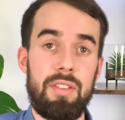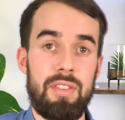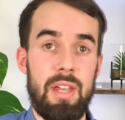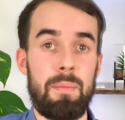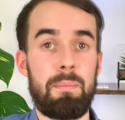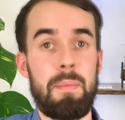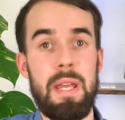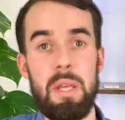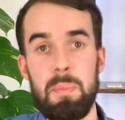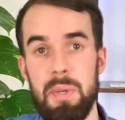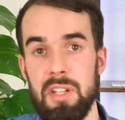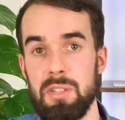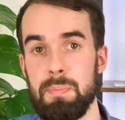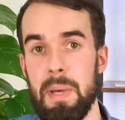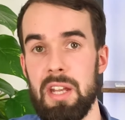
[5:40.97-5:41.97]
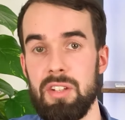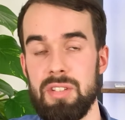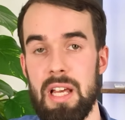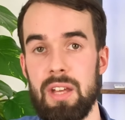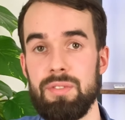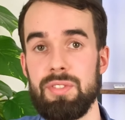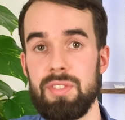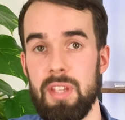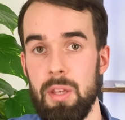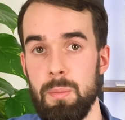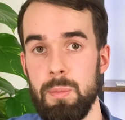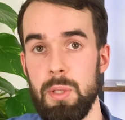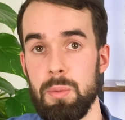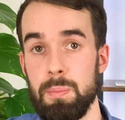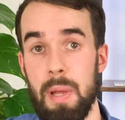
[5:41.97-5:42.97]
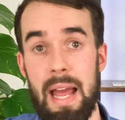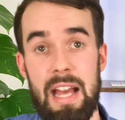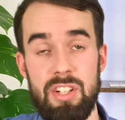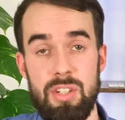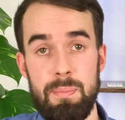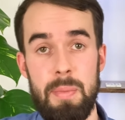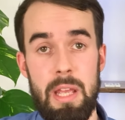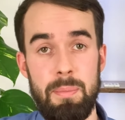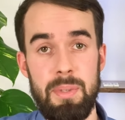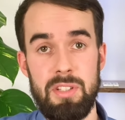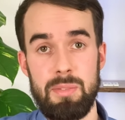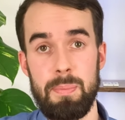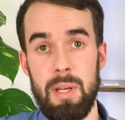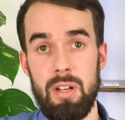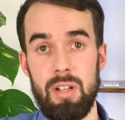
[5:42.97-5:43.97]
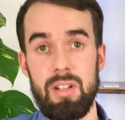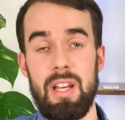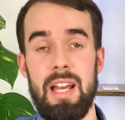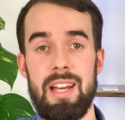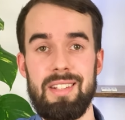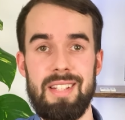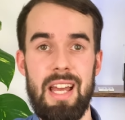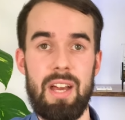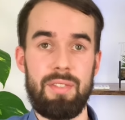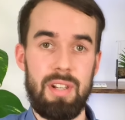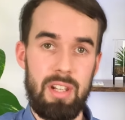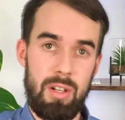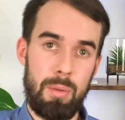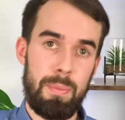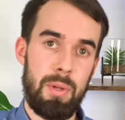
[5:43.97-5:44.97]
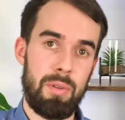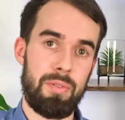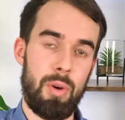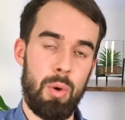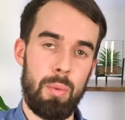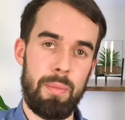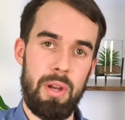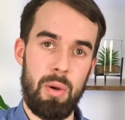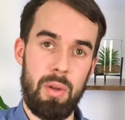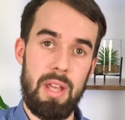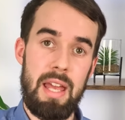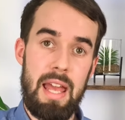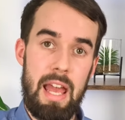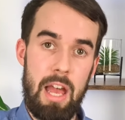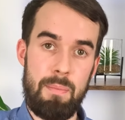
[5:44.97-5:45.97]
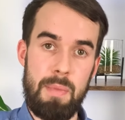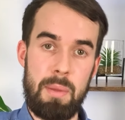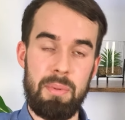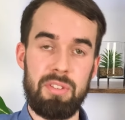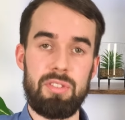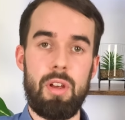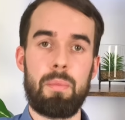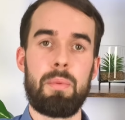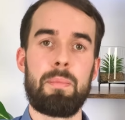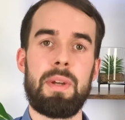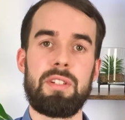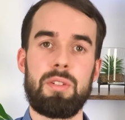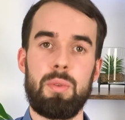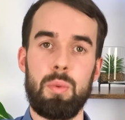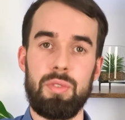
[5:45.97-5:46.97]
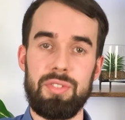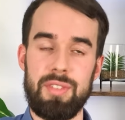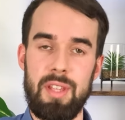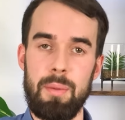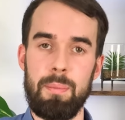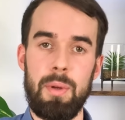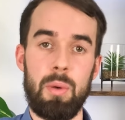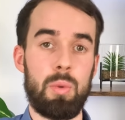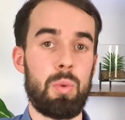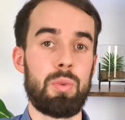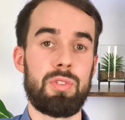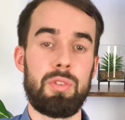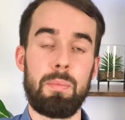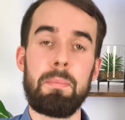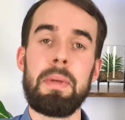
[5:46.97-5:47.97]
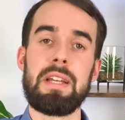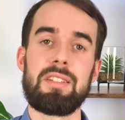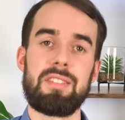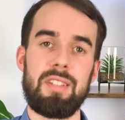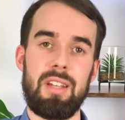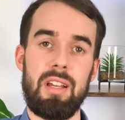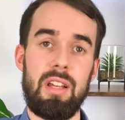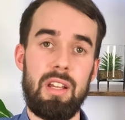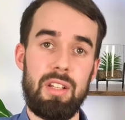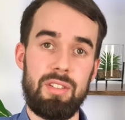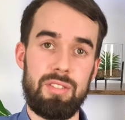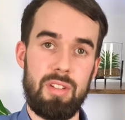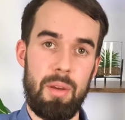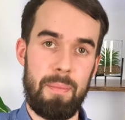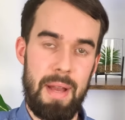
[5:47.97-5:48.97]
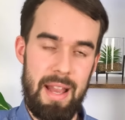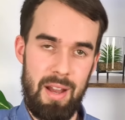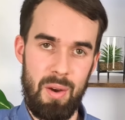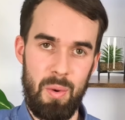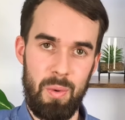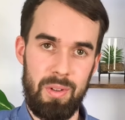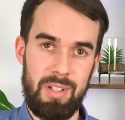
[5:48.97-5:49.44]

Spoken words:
then maybe it's better to have skim milk, but actually maybe it's better to have a little bit of whole milk and maybe supplement it with skim milk or to mix it somehow.